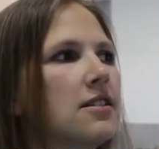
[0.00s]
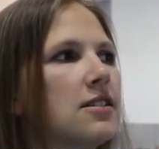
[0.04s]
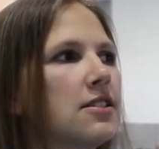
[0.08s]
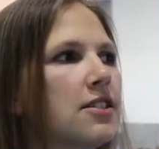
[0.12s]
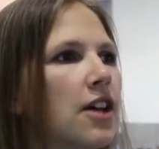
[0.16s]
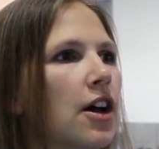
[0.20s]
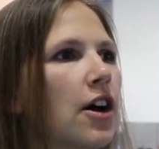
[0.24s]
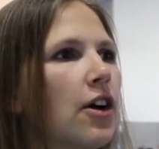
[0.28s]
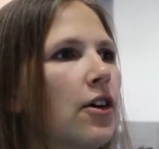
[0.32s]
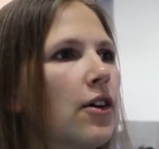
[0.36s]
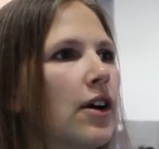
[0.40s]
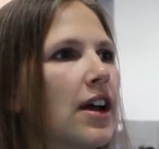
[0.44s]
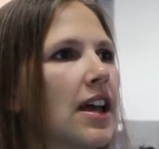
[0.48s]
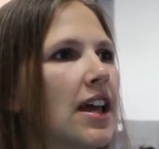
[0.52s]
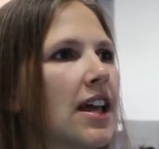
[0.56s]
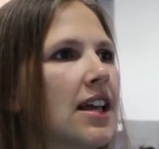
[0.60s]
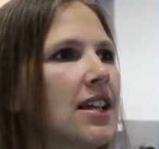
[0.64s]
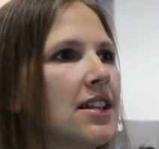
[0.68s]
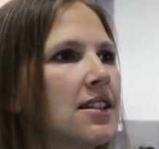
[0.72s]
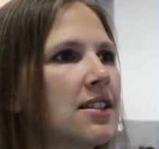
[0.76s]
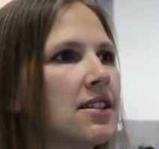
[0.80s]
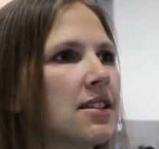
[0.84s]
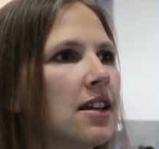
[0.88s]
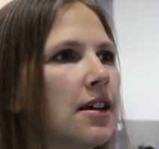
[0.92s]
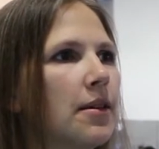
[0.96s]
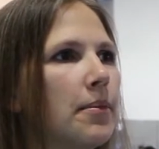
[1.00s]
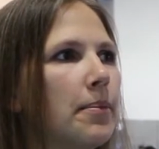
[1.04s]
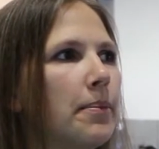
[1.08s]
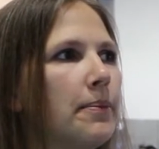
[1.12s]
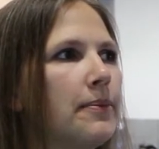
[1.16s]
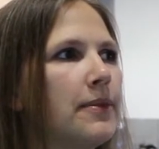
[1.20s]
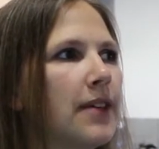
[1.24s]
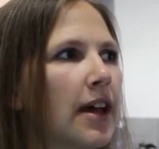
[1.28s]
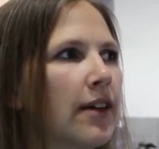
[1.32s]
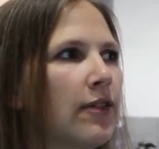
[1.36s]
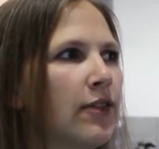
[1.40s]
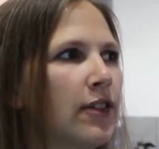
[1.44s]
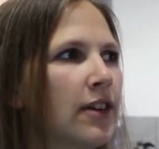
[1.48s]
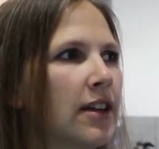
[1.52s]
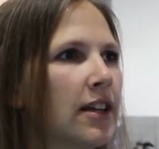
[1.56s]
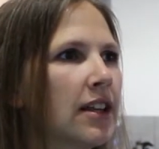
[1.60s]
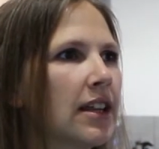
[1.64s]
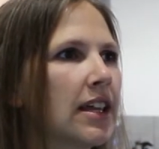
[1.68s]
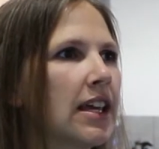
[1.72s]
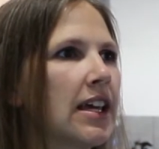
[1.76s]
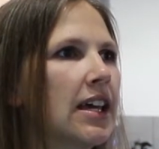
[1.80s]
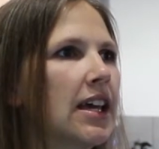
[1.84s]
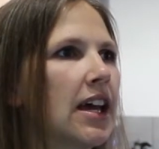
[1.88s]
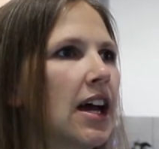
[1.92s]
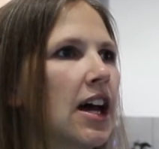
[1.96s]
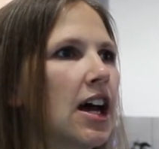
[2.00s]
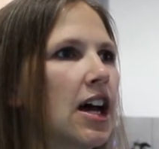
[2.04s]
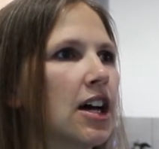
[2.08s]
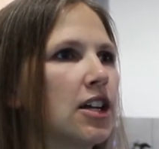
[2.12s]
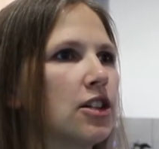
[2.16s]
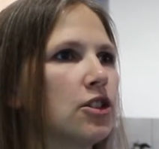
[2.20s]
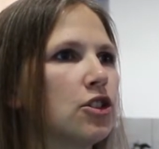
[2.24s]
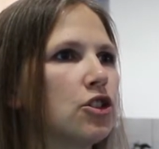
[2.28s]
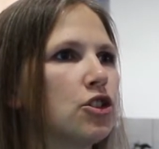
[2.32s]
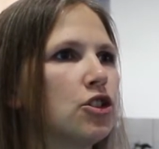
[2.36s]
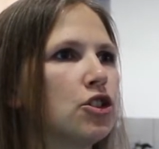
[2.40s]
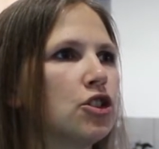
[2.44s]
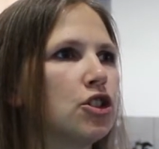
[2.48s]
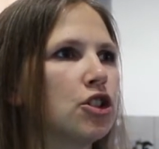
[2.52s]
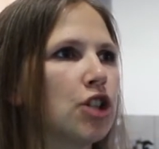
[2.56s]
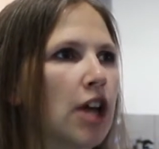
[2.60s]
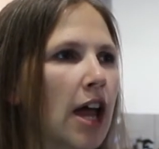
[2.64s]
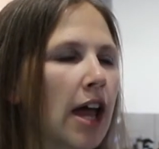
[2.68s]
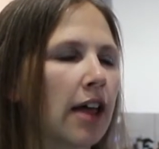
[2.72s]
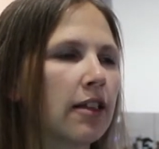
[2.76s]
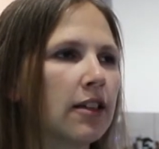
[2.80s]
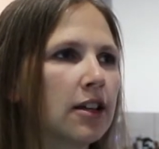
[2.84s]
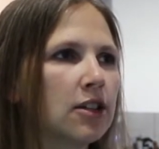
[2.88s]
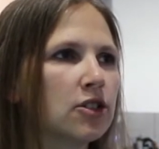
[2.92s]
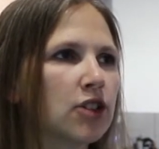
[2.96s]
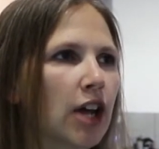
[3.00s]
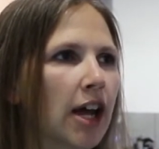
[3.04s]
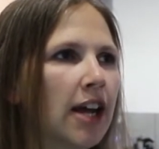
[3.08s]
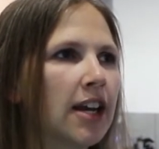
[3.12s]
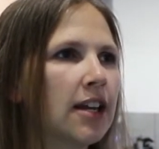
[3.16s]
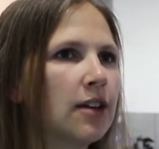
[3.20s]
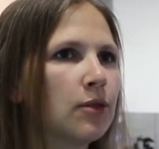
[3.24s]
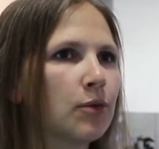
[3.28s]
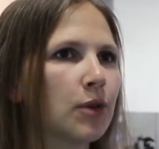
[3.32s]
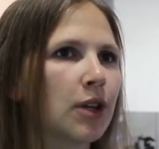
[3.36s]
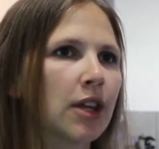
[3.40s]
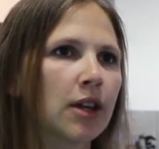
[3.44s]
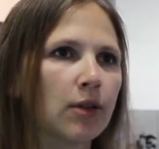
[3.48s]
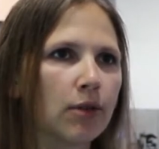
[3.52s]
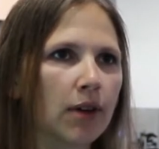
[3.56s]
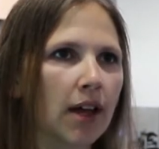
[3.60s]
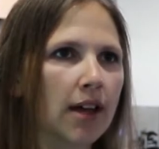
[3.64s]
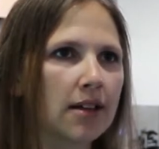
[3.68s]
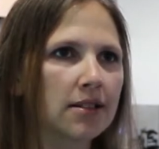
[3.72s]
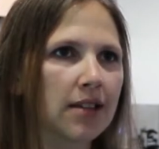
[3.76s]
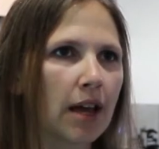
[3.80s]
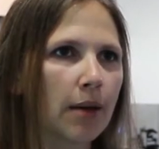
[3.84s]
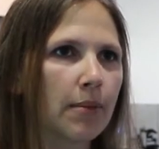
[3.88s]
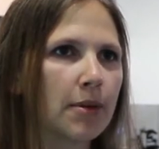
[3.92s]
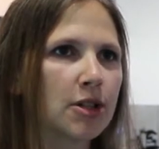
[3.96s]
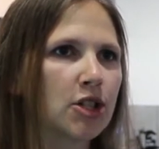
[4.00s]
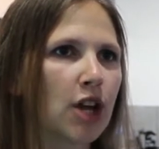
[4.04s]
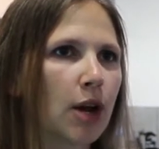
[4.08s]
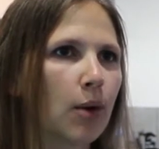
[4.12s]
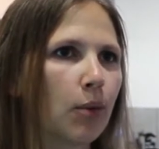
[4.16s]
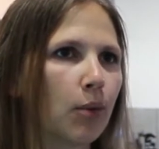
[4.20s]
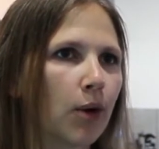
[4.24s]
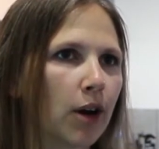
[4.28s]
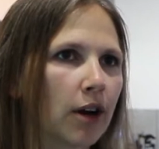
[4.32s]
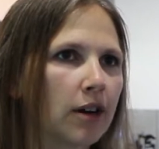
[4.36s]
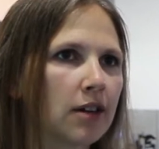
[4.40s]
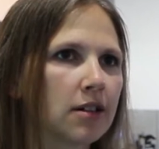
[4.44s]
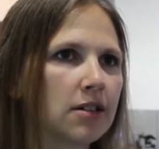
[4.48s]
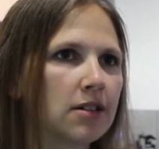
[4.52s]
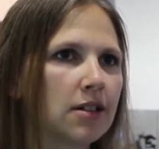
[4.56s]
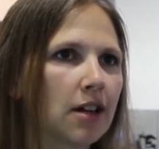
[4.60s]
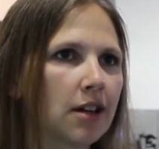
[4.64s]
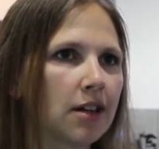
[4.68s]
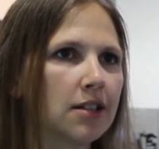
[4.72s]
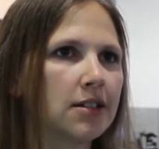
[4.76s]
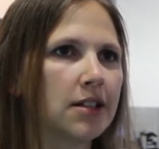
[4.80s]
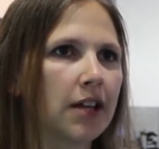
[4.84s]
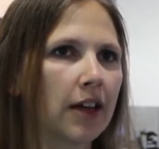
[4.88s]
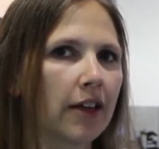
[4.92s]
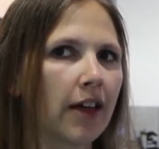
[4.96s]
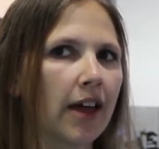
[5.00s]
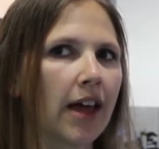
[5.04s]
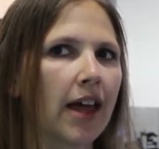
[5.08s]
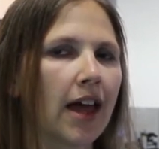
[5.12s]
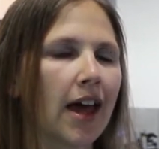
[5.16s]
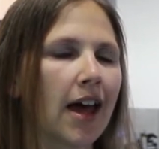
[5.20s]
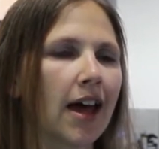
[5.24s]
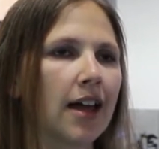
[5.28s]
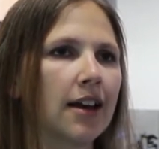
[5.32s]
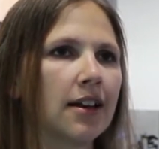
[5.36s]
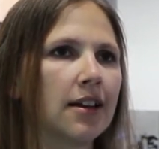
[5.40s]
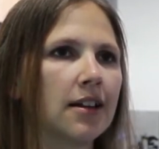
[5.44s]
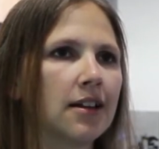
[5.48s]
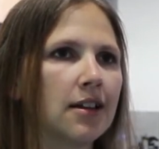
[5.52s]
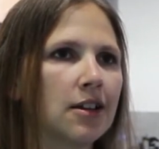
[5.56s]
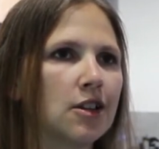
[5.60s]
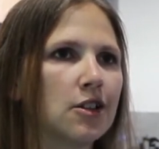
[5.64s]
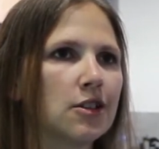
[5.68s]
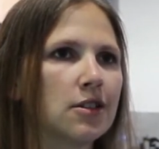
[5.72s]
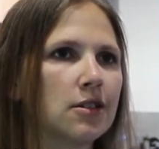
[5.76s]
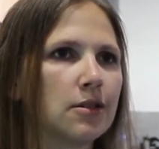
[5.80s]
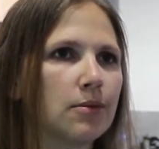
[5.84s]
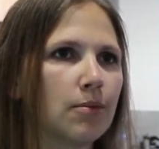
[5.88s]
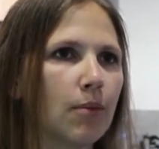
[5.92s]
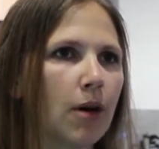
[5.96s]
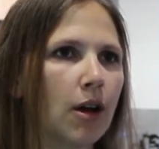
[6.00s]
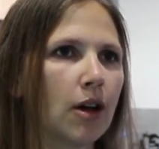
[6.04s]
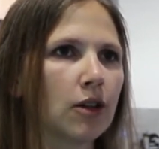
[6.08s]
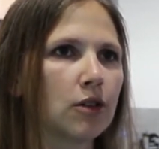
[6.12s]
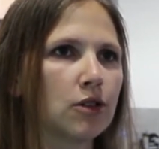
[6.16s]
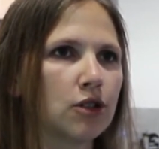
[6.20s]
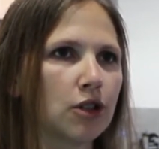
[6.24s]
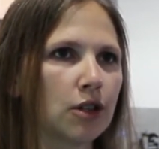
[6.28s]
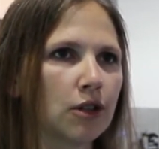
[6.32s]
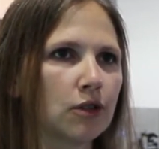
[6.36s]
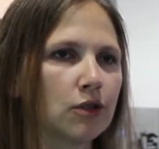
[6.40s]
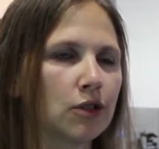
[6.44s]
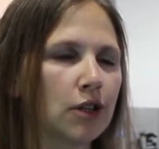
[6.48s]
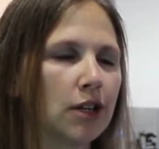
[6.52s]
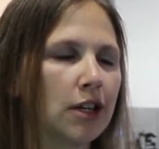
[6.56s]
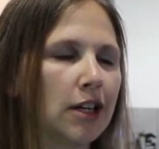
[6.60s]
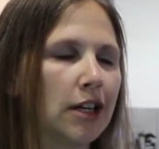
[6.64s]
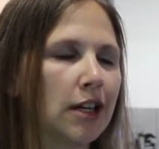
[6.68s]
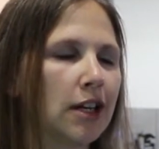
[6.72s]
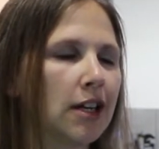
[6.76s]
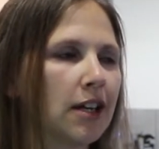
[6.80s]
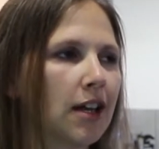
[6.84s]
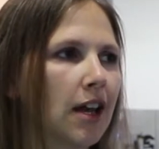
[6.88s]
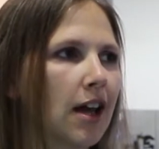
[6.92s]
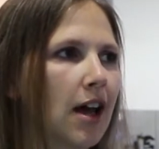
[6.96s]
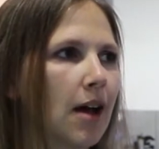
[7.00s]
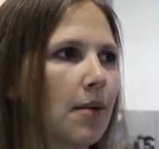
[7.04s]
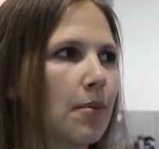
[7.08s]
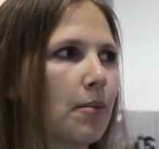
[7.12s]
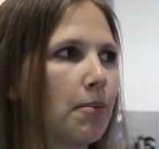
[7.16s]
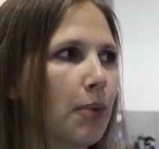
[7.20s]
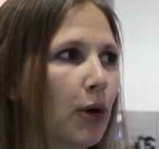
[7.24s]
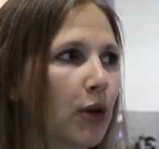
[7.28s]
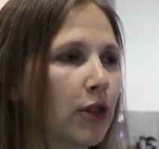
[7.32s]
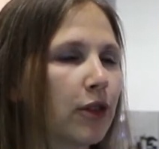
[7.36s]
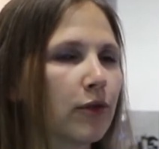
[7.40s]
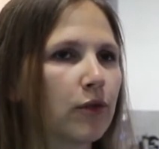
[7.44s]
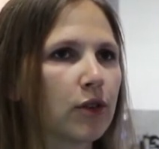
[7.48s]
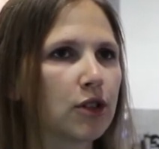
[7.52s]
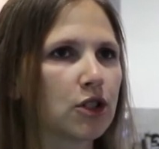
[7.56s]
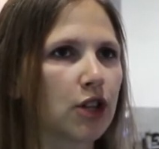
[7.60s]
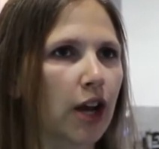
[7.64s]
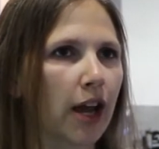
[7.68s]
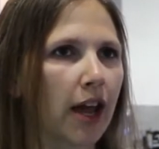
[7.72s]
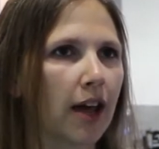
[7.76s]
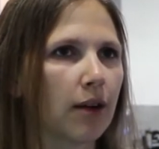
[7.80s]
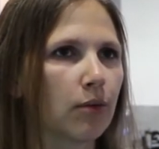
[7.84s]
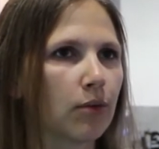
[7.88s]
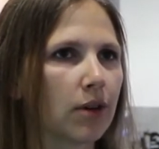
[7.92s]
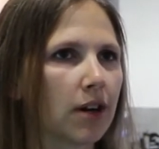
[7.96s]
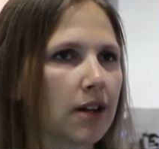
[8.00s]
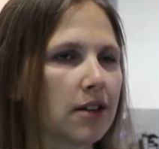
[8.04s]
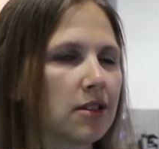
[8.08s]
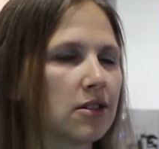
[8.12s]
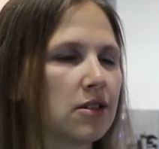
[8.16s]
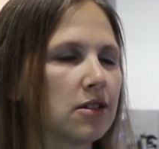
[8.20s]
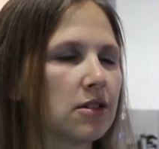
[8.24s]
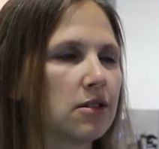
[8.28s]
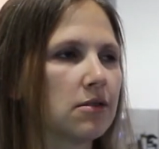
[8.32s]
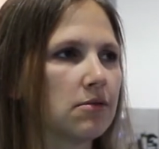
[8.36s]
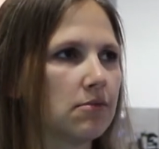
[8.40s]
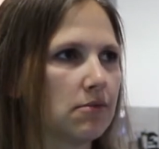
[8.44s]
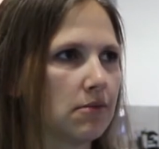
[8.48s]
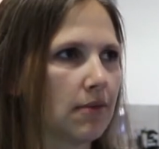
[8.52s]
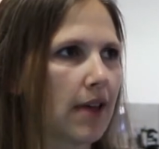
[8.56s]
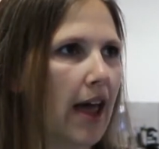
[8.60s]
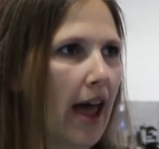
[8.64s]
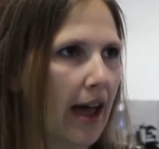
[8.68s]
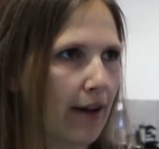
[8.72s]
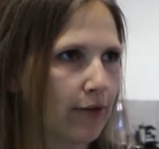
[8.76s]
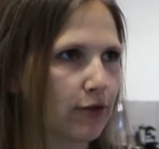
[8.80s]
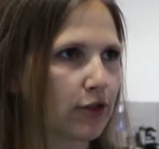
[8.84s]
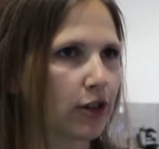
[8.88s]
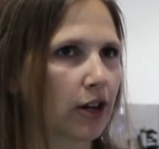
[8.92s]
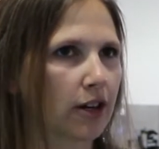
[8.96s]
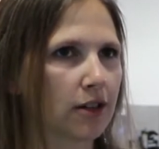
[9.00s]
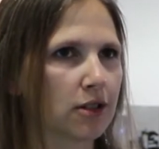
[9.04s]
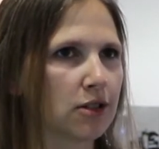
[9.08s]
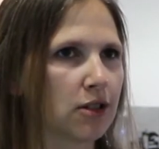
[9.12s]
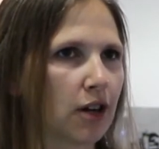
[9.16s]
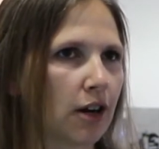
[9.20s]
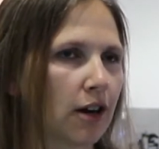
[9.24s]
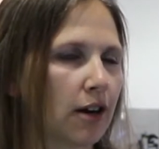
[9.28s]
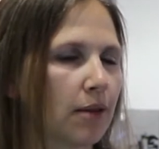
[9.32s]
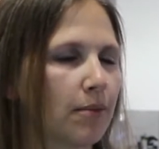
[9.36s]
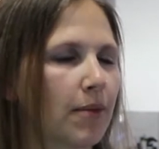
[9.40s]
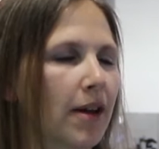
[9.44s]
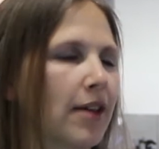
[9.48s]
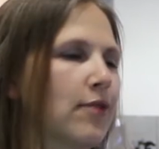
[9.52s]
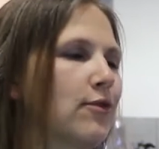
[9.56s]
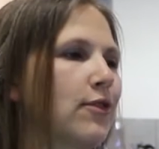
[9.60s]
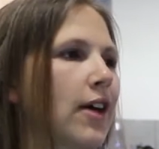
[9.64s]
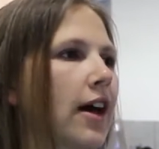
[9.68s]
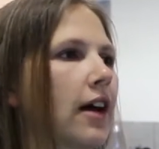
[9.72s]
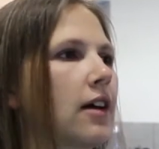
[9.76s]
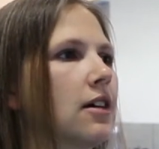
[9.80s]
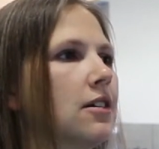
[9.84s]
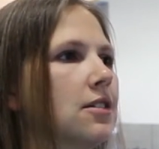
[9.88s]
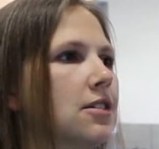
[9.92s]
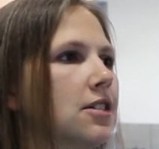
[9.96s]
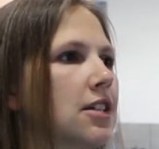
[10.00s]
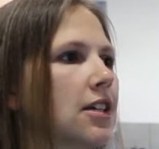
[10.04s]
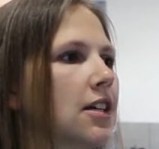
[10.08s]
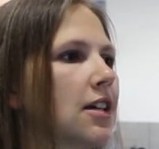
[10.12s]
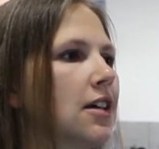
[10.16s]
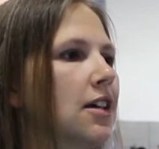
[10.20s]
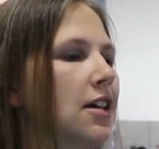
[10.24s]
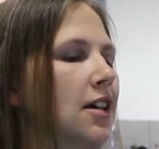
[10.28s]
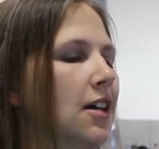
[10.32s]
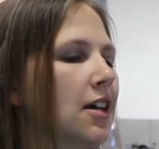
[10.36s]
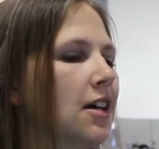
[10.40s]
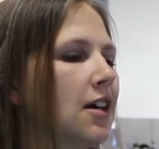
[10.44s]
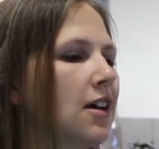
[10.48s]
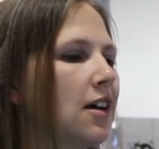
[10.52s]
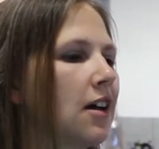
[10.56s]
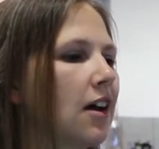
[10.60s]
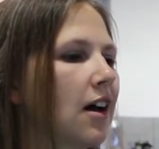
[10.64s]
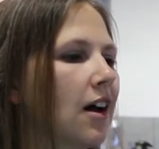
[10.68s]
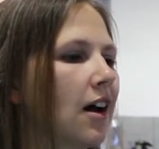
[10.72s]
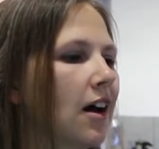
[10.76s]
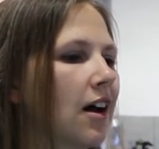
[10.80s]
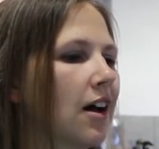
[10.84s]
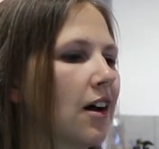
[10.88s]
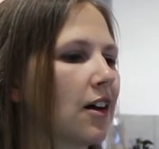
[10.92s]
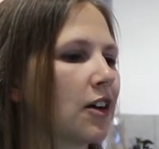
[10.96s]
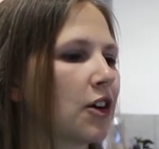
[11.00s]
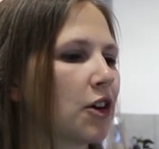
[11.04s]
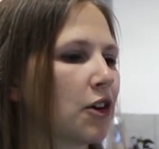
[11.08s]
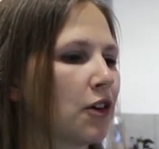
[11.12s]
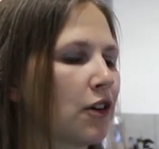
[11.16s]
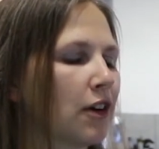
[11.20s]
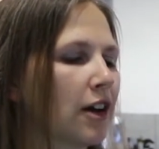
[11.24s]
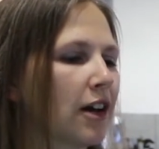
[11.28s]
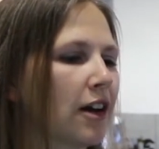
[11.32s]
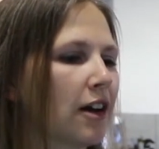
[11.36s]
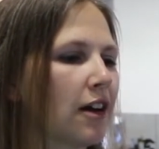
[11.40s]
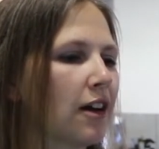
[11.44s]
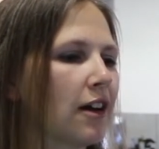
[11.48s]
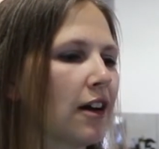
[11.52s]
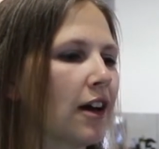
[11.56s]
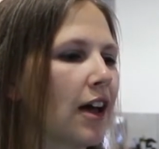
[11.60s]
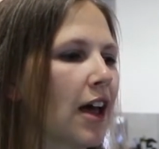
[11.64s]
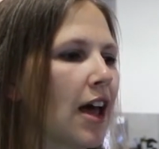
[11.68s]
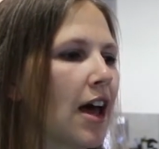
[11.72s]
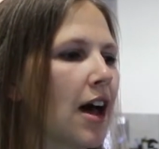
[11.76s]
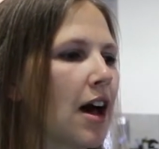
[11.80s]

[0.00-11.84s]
So it's definitely a challenge. I didn't really realize how much I worked until I had small children, both of which I had after I started my faculty career.